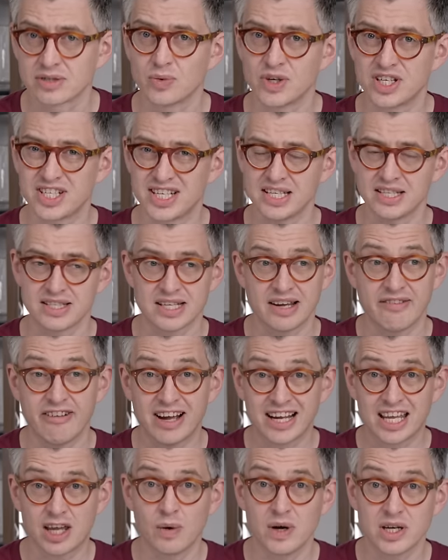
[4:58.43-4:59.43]
which is
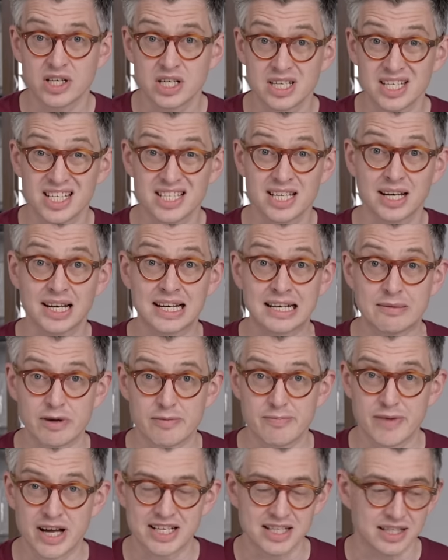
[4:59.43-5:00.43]
evacuation does a little
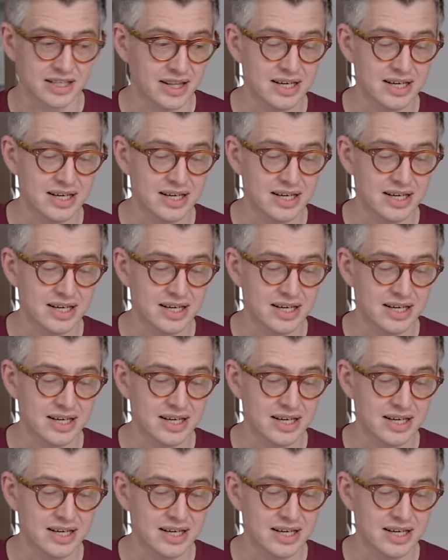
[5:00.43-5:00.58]
bit better.